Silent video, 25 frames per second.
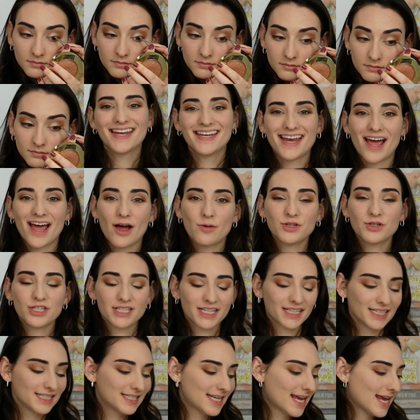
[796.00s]
Now I'm just
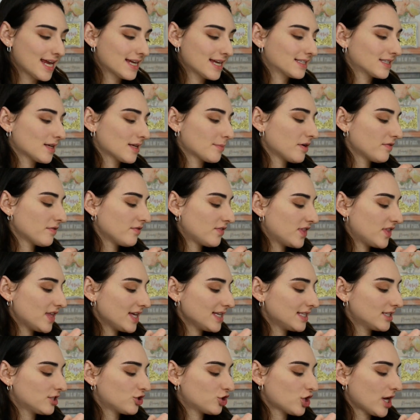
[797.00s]
going to take some of
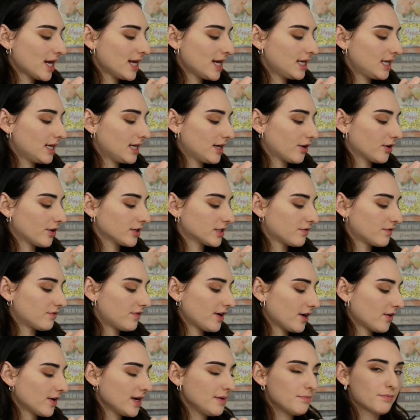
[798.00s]
this shade here. It's
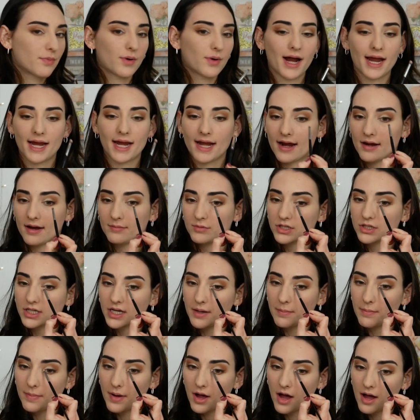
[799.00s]
very bright, and I'm just
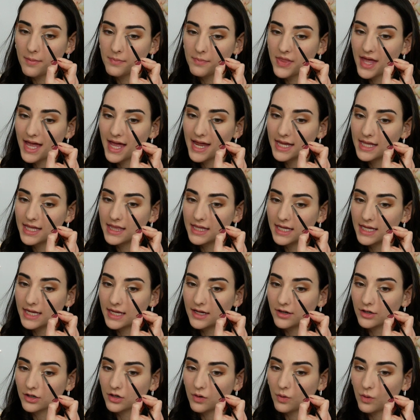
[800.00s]
going to pop that in the
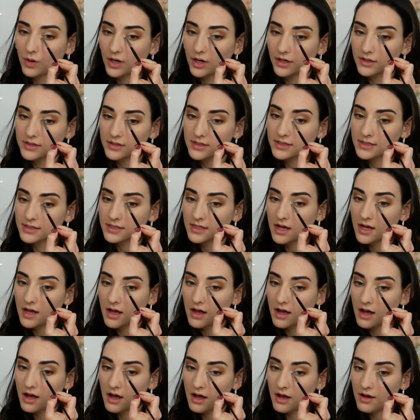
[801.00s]
inner corners
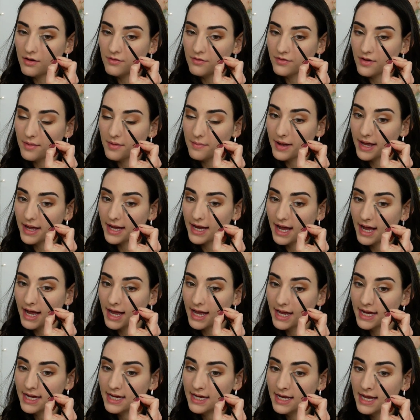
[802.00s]
of my
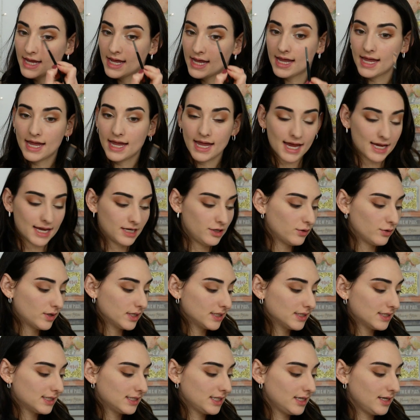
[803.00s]
eye. And you
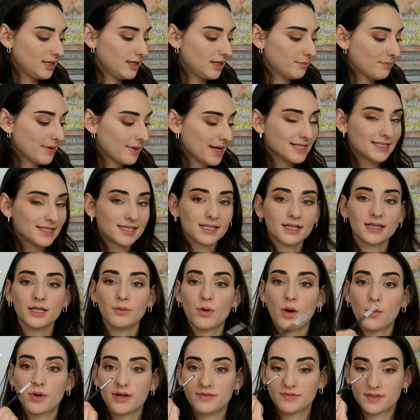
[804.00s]
can see basically
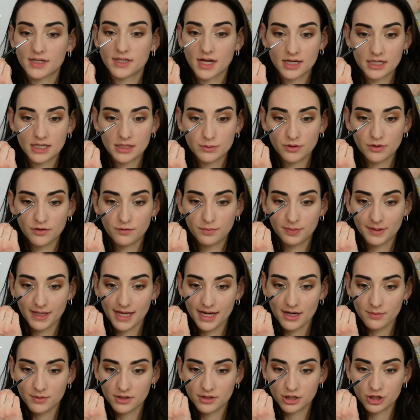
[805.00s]
what we've done is we've
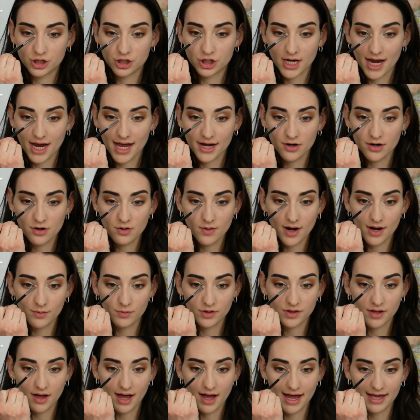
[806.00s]
played with shadow and
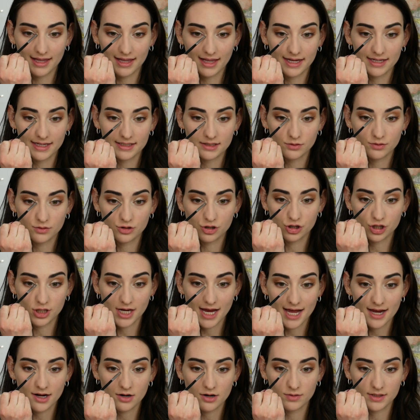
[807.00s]
with highlight. So the
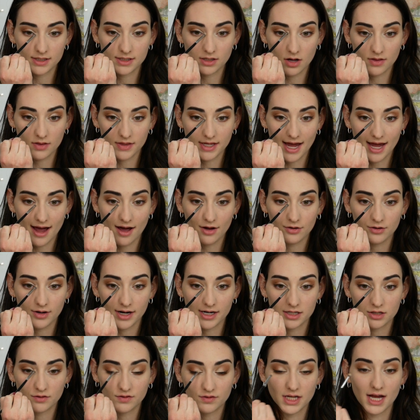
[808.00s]
shadow is on the outer
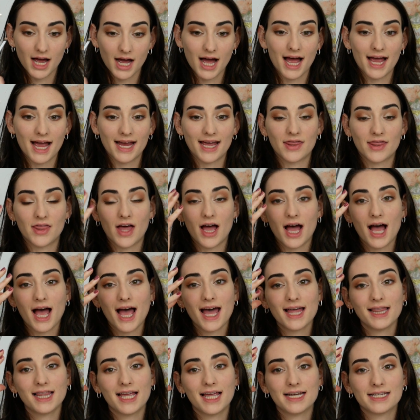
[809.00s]
edge of the eye, and the
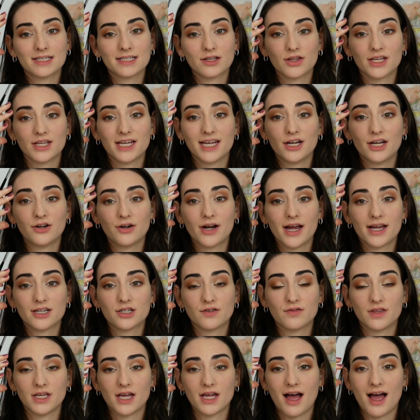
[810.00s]
highlight is on the inner edge
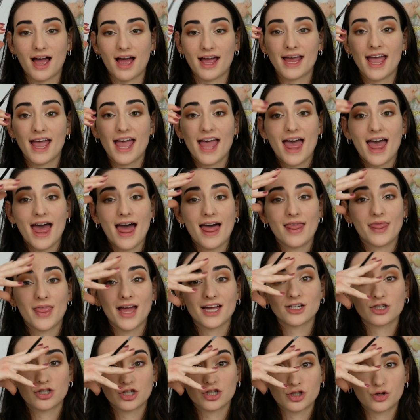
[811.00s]
of the eye. And
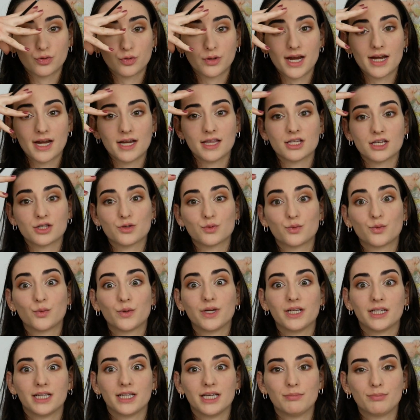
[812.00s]
that's just creating this
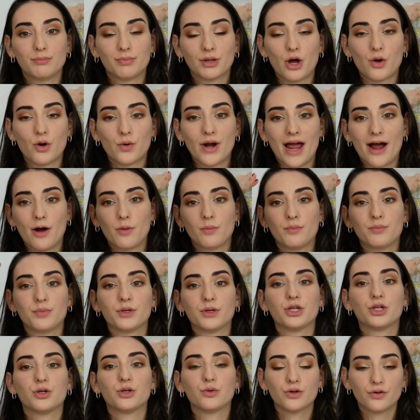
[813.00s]
really blown out,
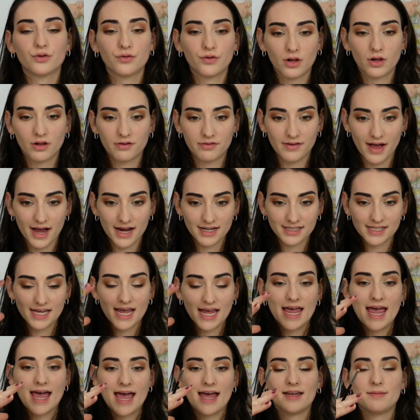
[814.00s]
beautiful effect,
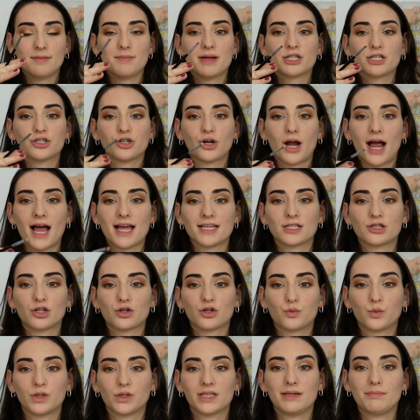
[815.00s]
and it makes your eyes look
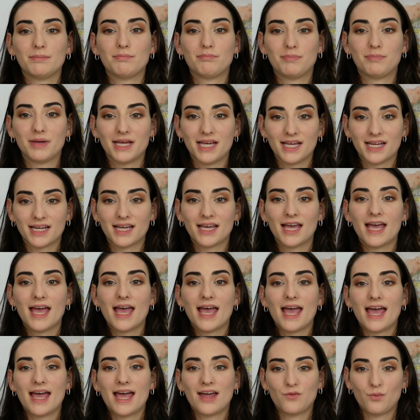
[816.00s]
really big
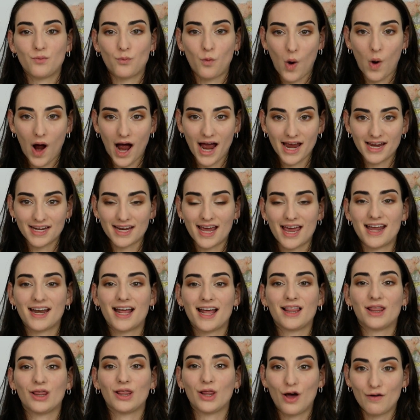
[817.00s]
and wide, and
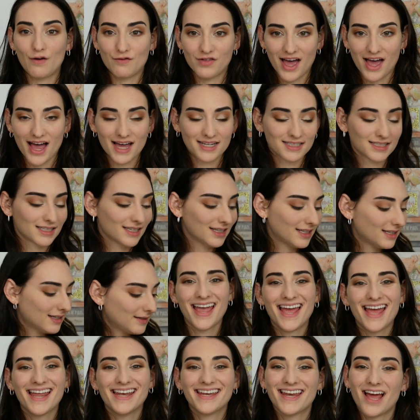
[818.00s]
I love that.
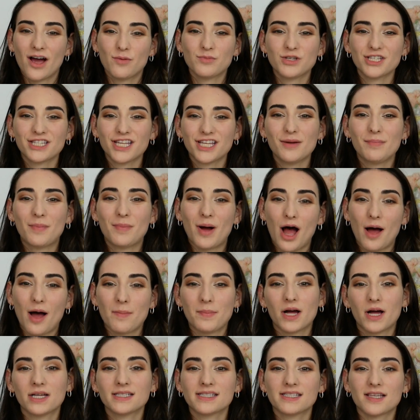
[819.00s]
Now I'm just going to pop
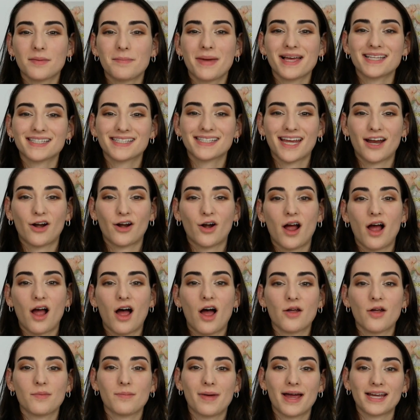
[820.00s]
on some mascara
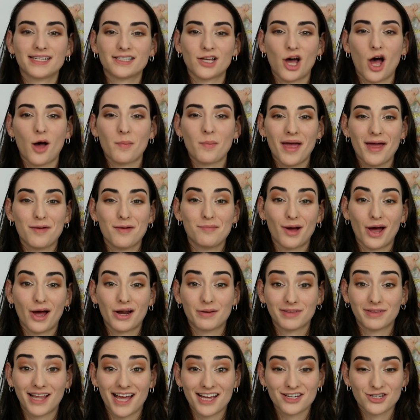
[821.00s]
on my top and
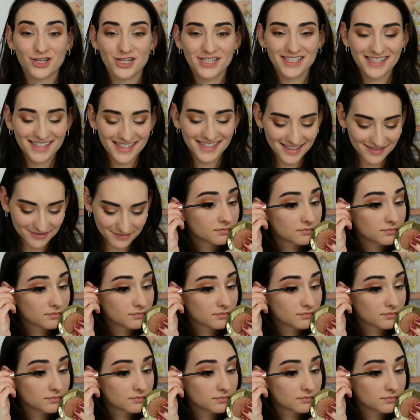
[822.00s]
bottom lashes.